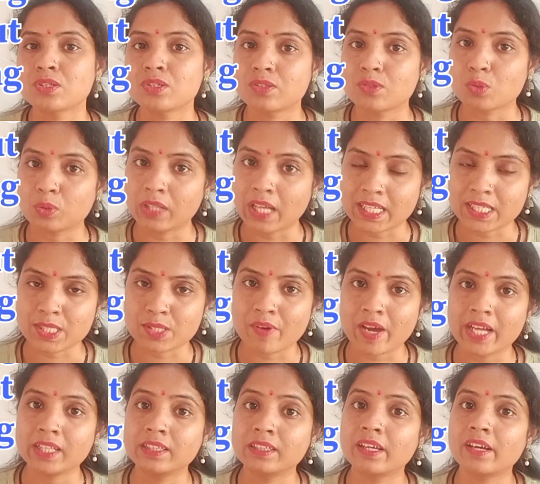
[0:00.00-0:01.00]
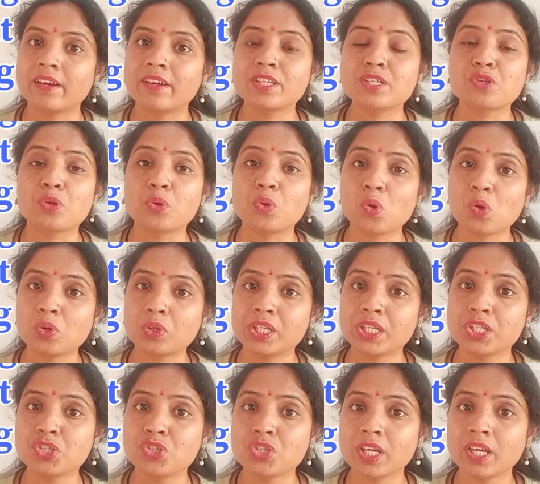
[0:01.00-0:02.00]
so that's why there is no
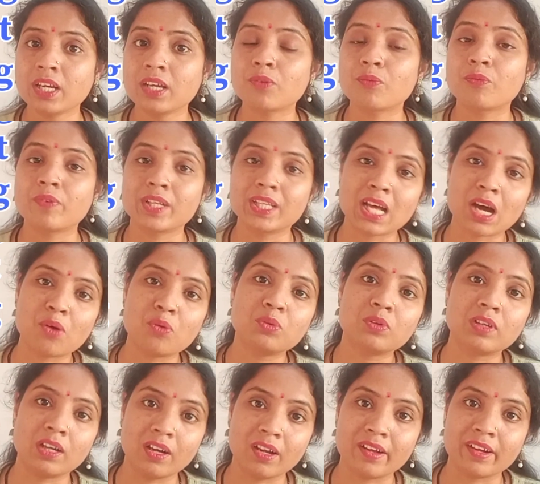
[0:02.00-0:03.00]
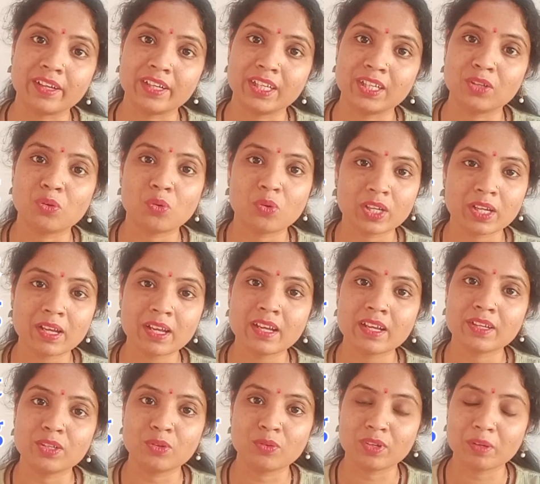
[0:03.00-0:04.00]
teaching without learning. Okay,
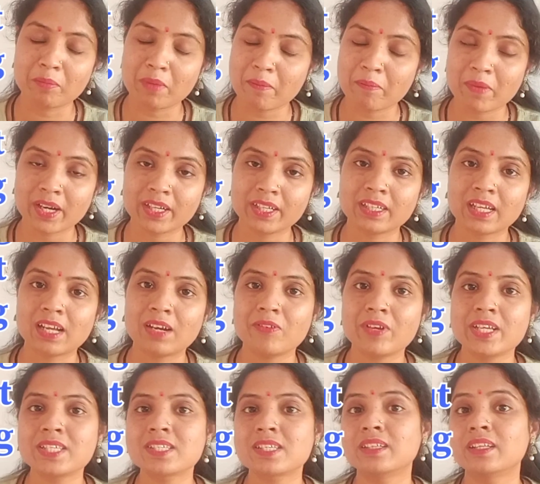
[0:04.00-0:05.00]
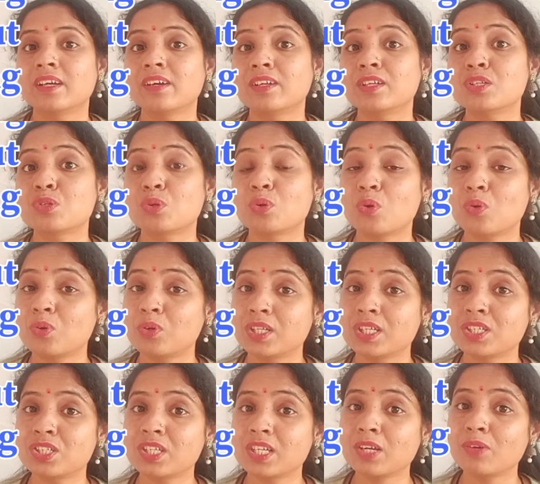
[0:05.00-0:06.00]
you remember it always, there is no
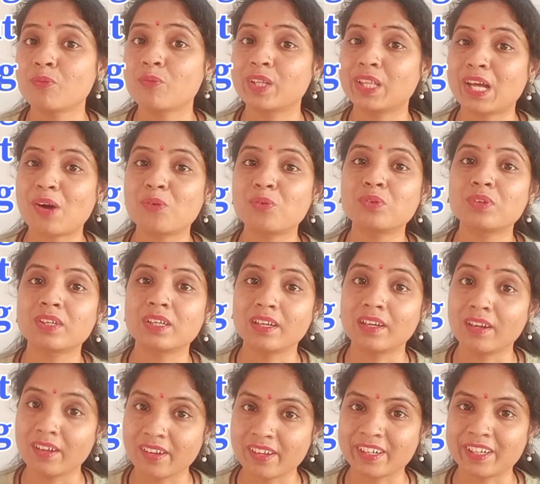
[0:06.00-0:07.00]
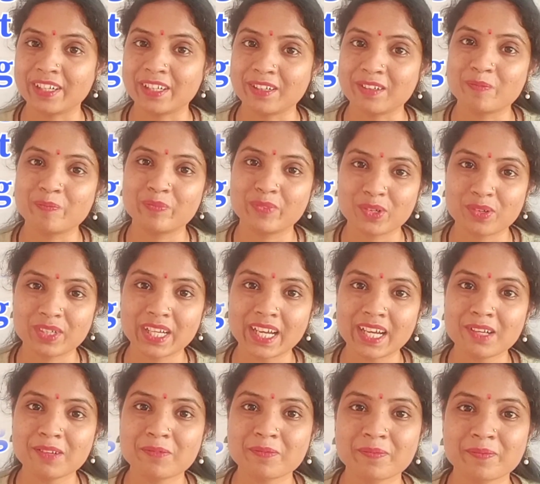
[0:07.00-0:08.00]
teaching without learning.
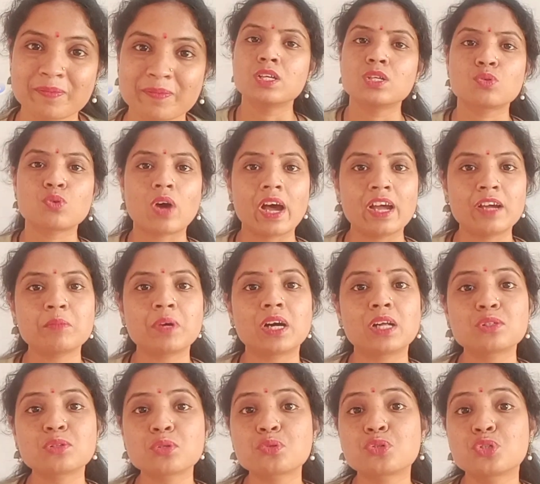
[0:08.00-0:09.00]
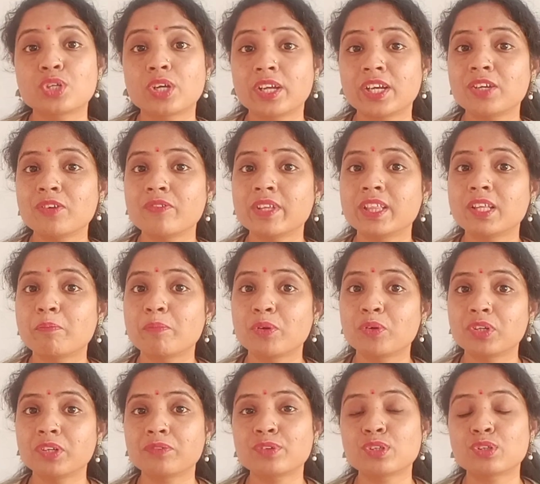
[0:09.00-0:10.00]
Okay, so I am also sharing with the
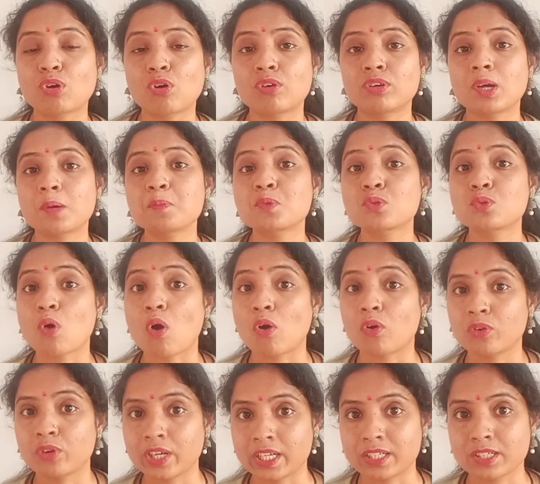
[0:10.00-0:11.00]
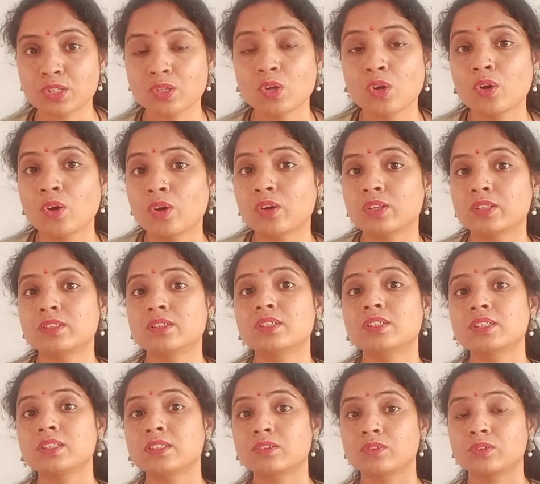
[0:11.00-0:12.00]
beautiful thought of Socrates.
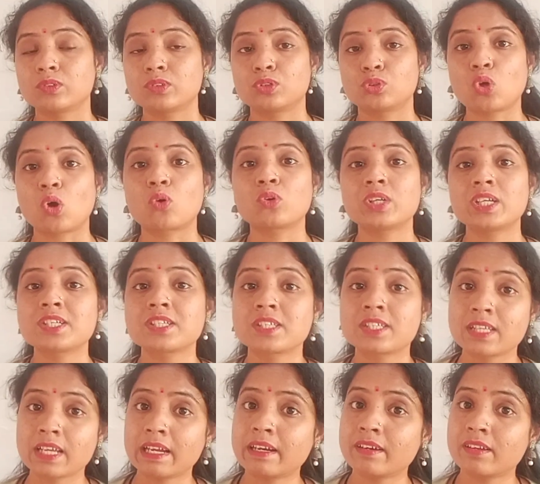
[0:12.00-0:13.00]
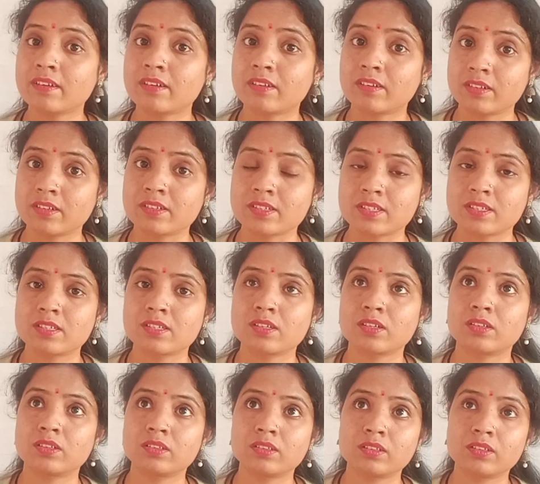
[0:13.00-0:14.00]
The Socrates said us
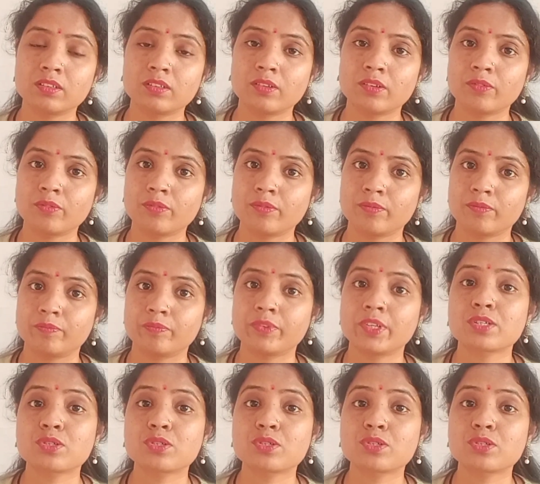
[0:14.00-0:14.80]
the